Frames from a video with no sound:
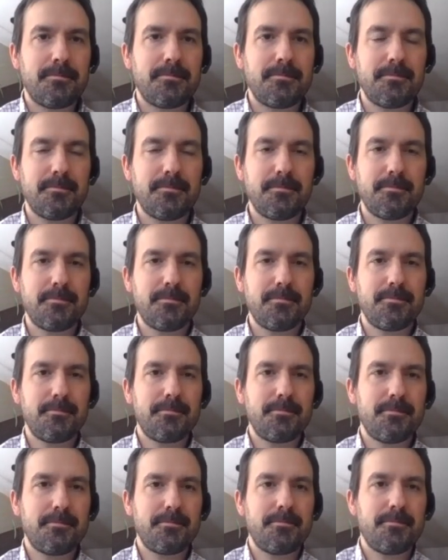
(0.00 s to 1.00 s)

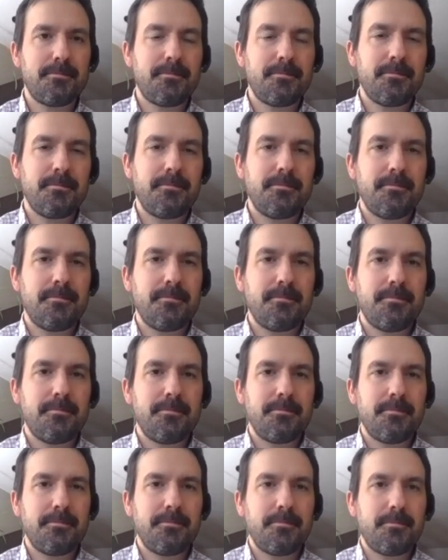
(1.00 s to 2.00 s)

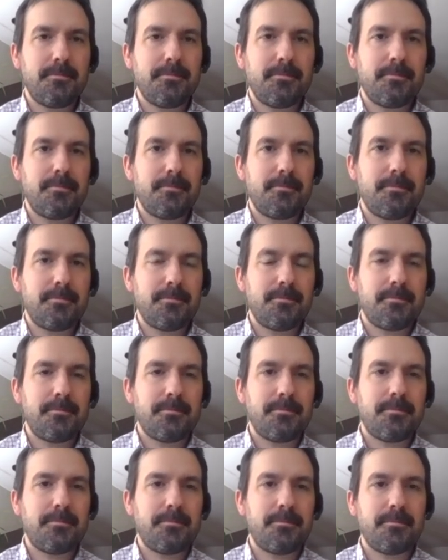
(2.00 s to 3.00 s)

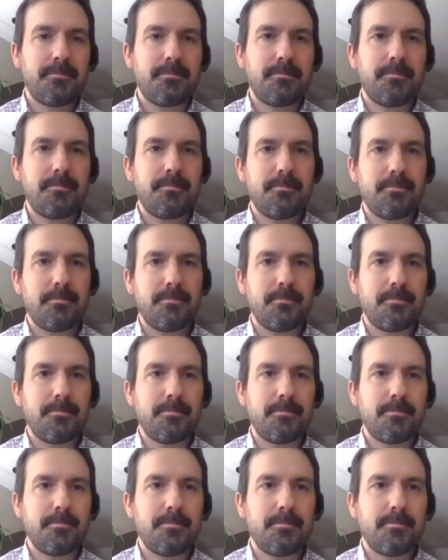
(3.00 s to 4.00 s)

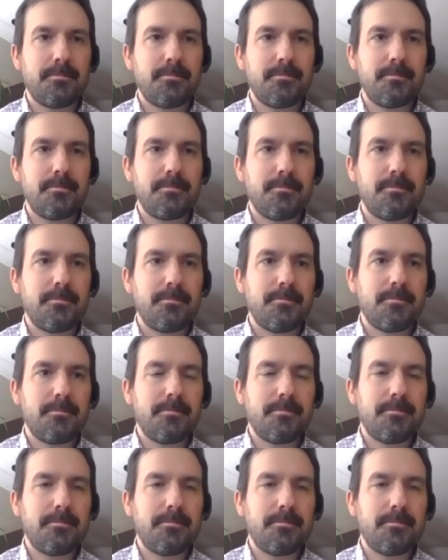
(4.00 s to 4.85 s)
(silent)